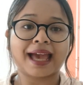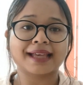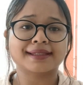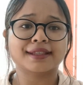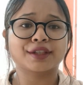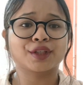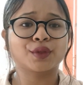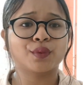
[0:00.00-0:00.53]
As
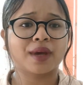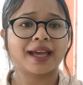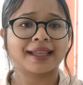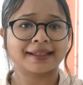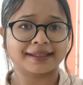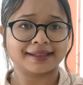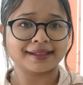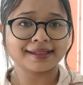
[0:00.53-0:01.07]
a new
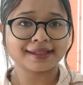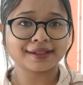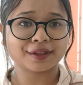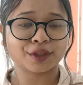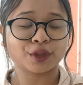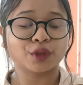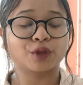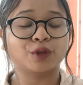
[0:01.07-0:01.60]
analyst,
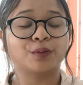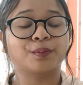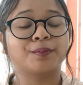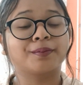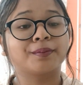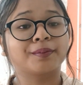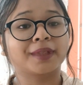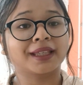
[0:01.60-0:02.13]
you'll
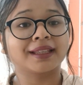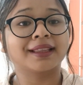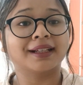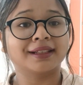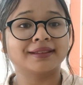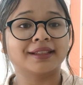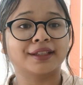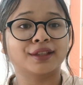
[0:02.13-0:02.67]
be
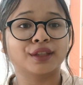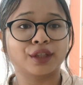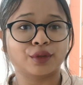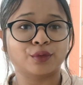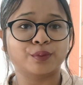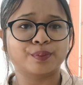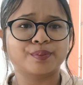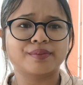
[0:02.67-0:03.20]
learning
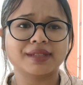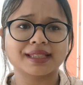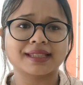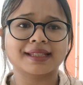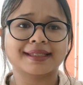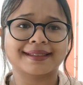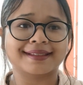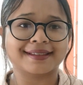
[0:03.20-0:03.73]
new
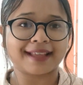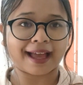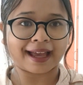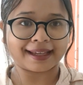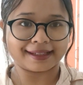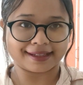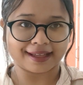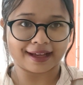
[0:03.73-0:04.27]
businesses
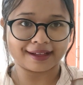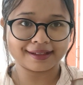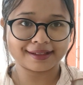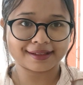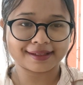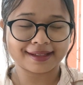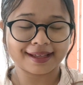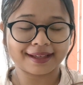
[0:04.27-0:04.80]

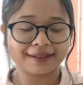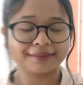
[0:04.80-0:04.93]
ideas,